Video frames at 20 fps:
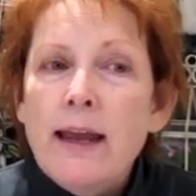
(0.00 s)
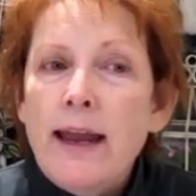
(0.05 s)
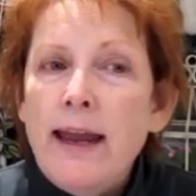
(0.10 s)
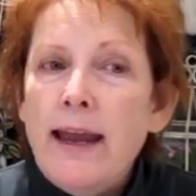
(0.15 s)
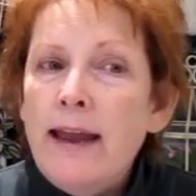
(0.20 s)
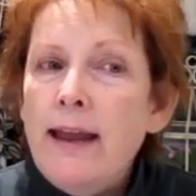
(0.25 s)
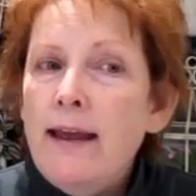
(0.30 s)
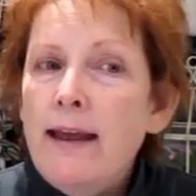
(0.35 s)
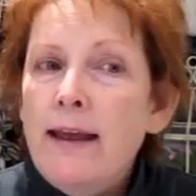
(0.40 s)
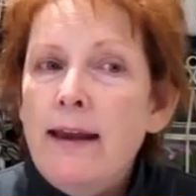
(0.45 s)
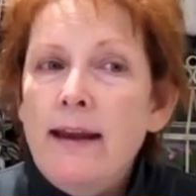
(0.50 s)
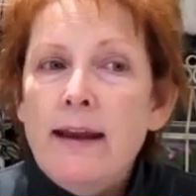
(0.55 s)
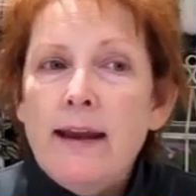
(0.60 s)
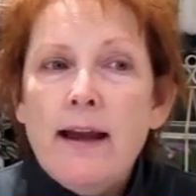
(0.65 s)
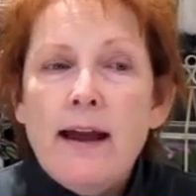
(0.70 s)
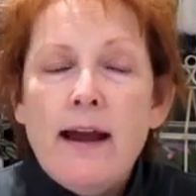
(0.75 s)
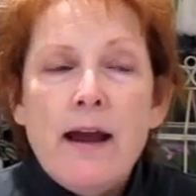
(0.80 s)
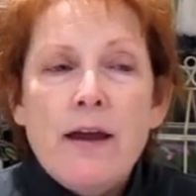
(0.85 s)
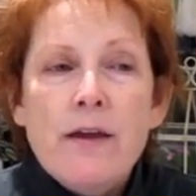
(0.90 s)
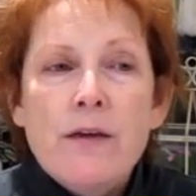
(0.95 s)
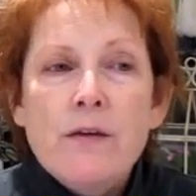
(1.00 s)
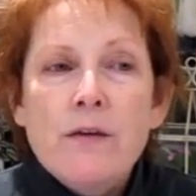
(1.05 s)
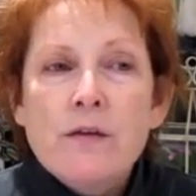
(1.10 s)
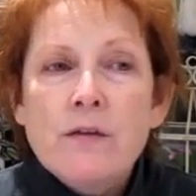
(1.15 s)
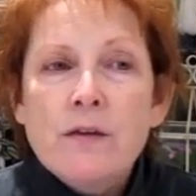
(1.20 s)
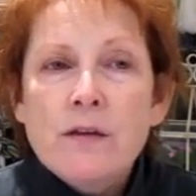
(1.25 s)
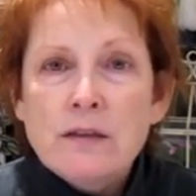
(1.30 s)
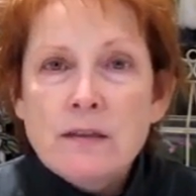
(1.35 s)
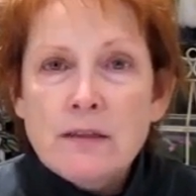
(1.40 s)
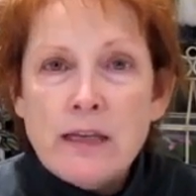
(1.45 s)
And
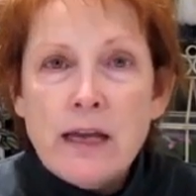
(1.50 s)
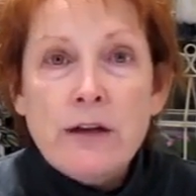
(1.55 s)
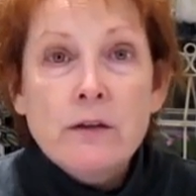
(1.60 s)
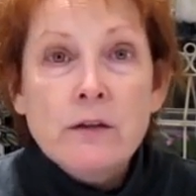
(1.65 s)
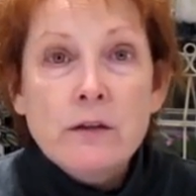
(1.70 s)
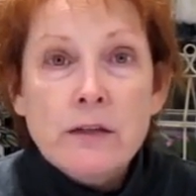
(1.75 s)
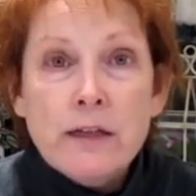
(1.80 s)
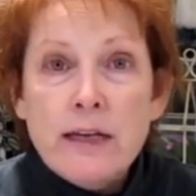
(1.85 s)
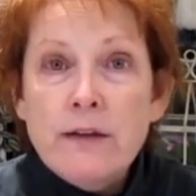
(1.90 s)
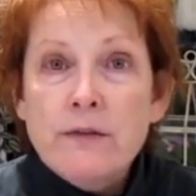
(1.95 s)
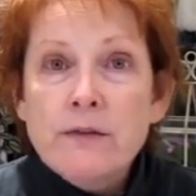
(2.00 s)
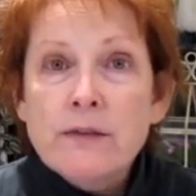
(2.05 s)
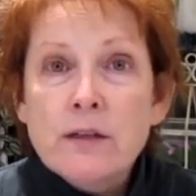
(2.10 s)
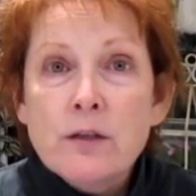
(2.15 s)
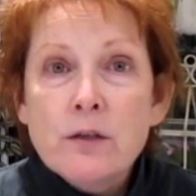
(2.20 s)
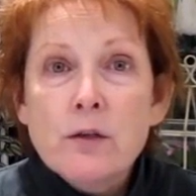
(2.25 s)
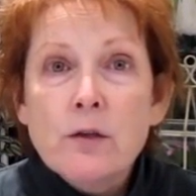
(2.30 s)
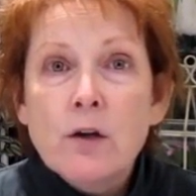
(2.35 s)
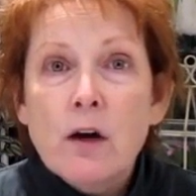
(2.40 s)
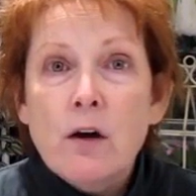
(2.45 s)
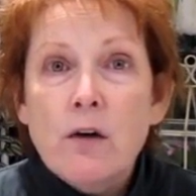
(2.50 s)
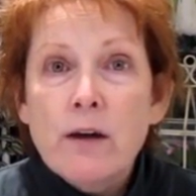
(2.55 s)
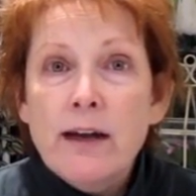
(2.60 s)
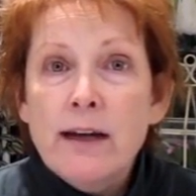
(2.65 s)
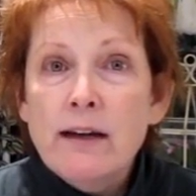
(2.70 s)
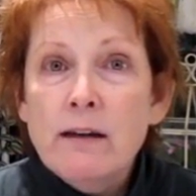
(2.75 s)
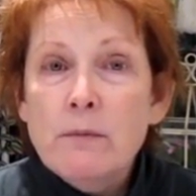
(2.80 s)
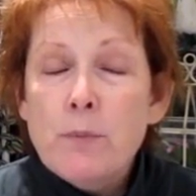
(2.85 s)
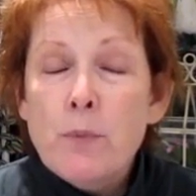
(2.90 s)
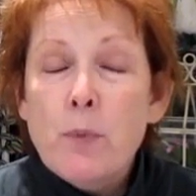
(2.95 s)
the center leaves that are
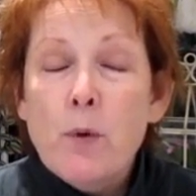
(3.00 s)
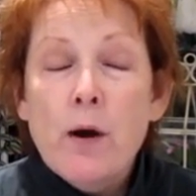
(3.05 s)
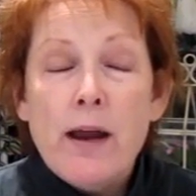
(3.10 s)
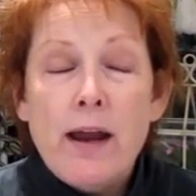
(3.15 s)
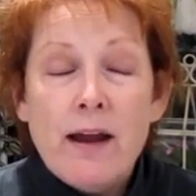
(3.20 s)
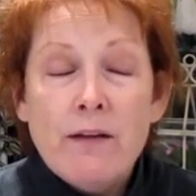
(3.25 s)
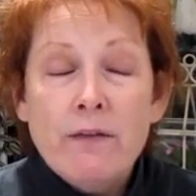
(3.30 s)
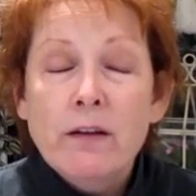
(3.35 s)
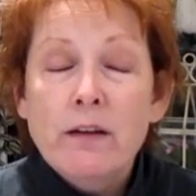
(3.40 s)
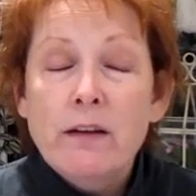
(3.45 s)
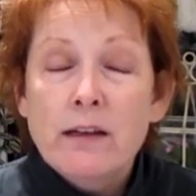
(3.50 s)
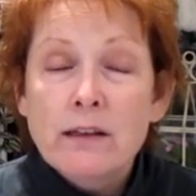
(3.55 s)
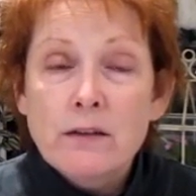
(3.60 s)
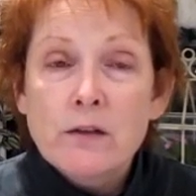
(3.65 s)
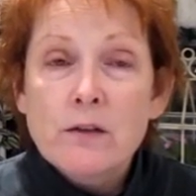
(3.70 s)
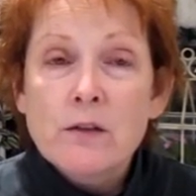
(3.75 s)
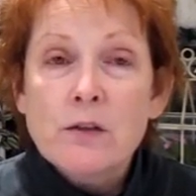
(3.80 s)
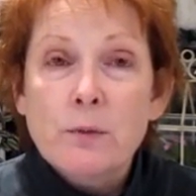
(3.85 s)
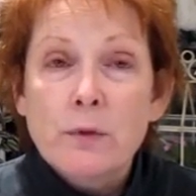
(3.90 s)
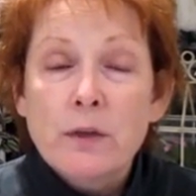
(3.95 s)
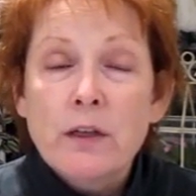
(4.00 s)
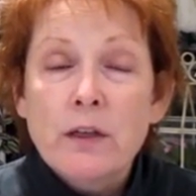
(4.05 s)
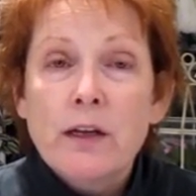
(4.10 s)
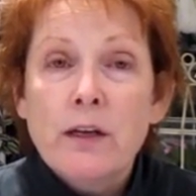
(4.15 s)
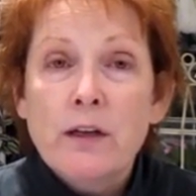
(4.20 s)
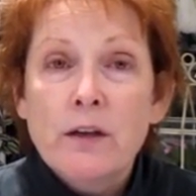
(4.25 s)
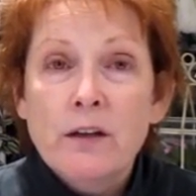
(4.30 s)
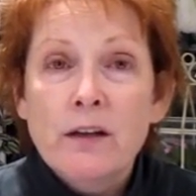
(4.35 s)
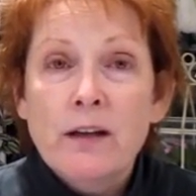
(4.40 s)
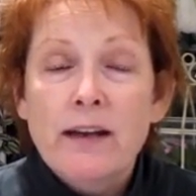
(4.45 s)
growing, boy, everything looks really
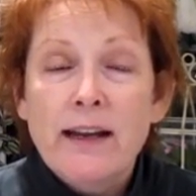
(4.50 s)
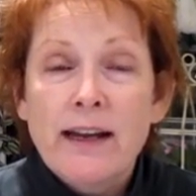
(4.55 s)
good.